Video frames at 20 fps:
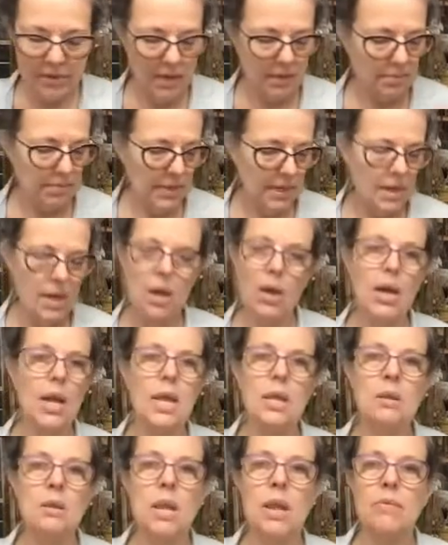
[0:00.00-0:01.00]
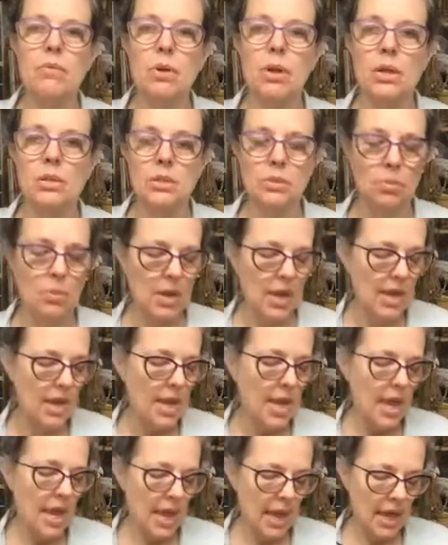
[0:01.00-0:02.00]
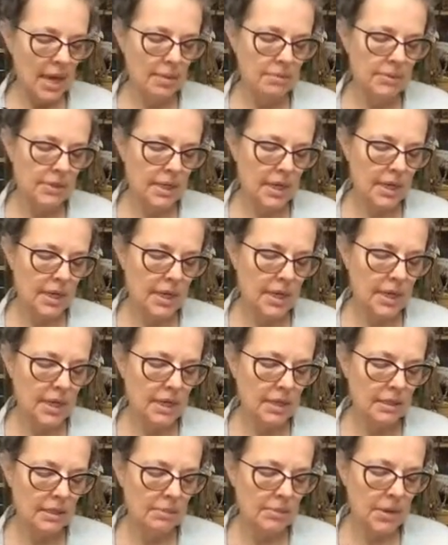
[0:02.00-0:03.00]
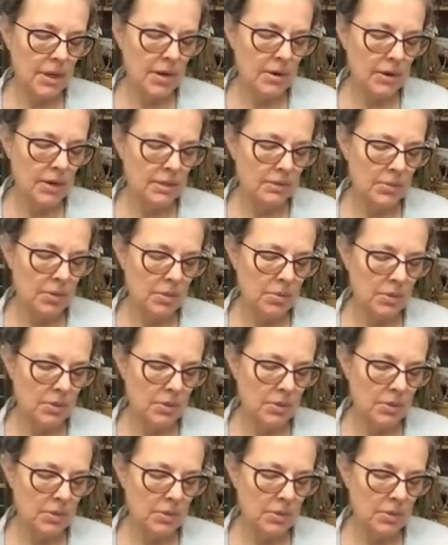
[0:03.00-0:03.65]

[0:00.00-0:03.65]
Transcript: of it, but no, it never goes away. And I'm just going to hit it some areas where